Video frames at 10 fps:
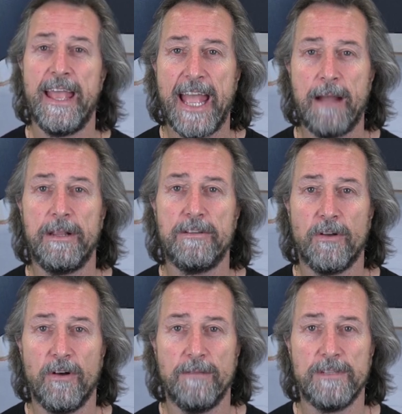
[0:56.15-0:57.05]
how many
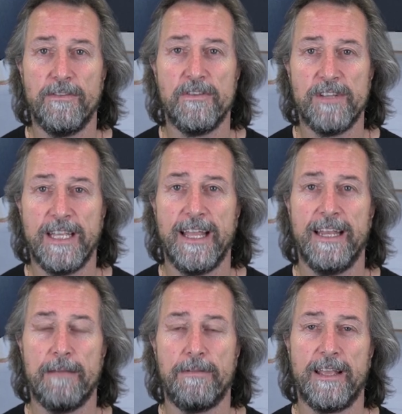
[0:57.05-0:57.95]
times have you seen that
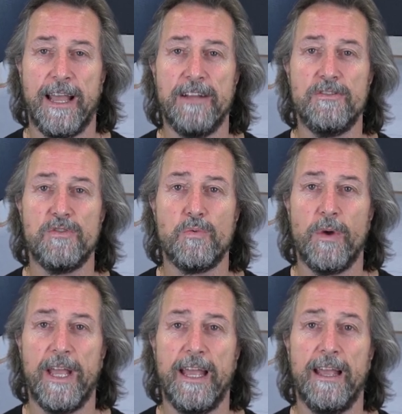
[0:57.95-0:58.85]
in applications
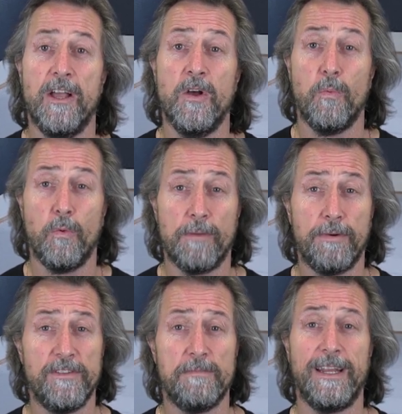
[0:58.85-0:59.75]
where
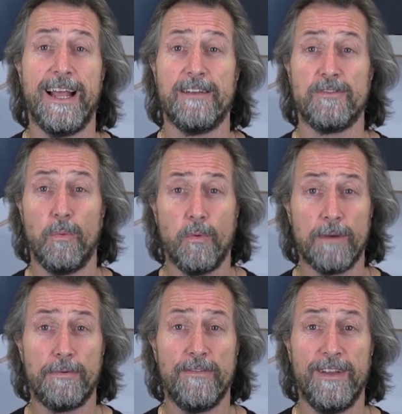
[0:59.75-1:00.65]
waterproof has been asked to
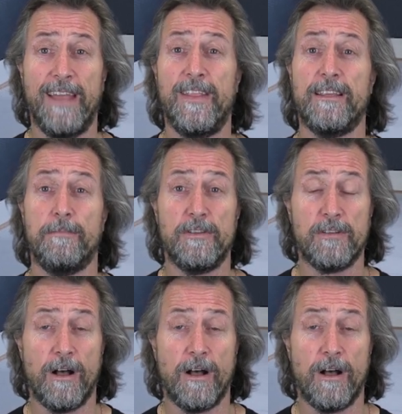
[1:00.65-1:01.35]
waterproof it and then to be